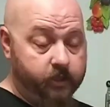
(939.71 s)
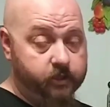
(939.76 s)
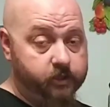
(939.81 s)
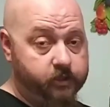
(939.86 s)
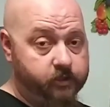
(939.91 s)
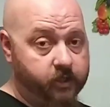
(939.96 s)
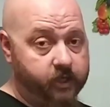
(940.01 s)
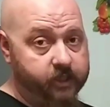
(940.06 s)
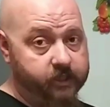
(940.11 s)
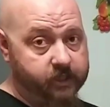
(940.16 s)

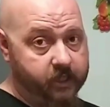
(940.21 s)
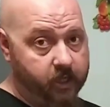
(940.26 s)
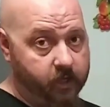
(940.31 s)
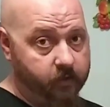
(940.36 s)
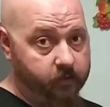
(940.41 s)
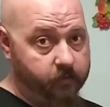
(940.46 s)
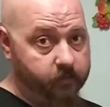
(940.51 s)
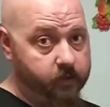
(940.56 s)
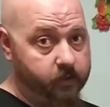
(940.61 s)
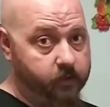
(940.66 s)
Stress
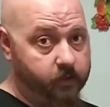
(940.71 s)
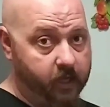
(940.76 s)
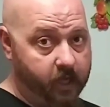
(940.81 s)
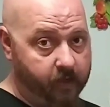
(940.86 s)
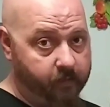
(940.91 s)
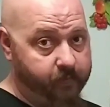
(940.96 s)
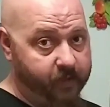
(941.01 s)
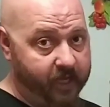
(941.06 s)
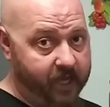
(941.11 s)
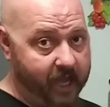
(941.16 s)
Coat
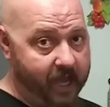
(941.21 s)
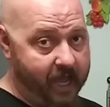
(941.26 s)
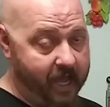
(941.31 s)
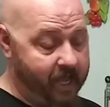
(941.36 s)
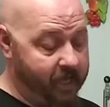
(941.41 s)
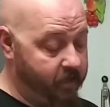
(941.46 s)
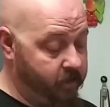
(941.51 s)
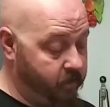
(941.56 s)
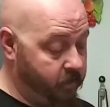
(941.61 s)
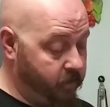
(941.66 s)

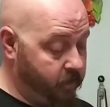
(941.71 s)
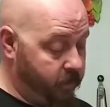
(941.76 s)
API.